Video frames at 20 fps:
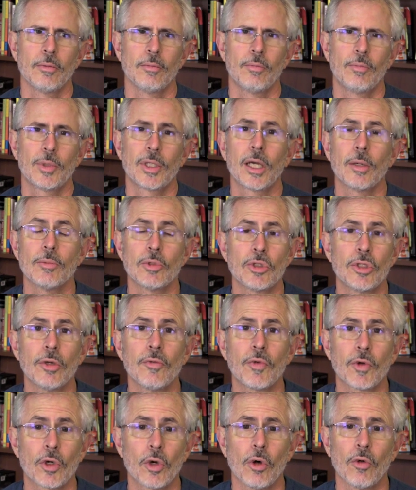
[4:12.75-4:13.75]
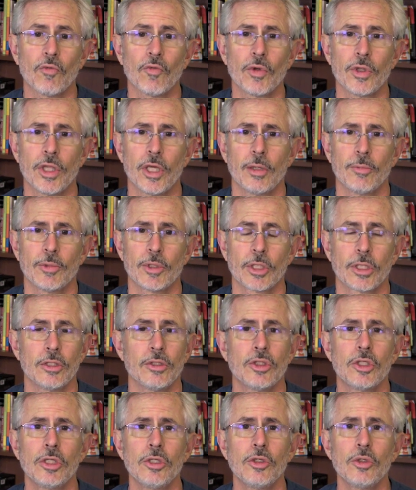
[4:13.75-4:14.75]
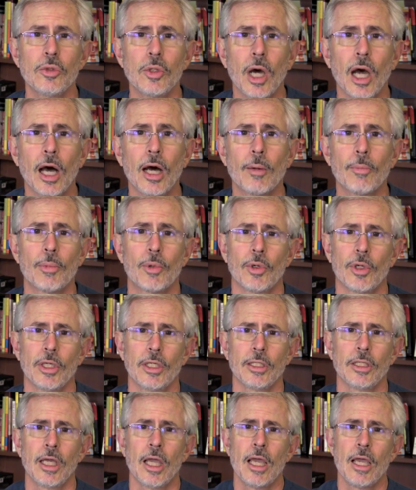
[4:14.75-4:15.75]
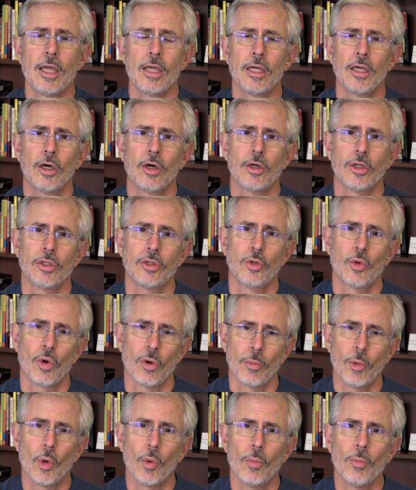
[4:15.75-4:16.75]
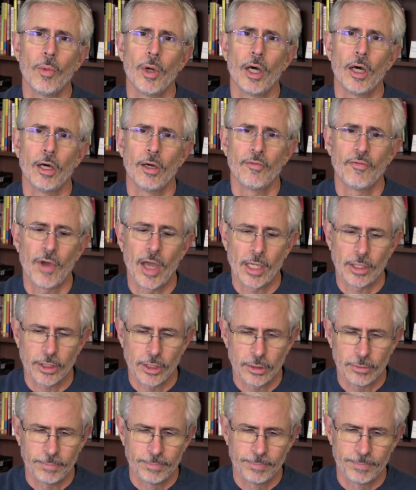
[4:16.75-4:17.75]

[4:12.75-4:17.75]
becomes difficult for them to continue to operate on a normal fashion.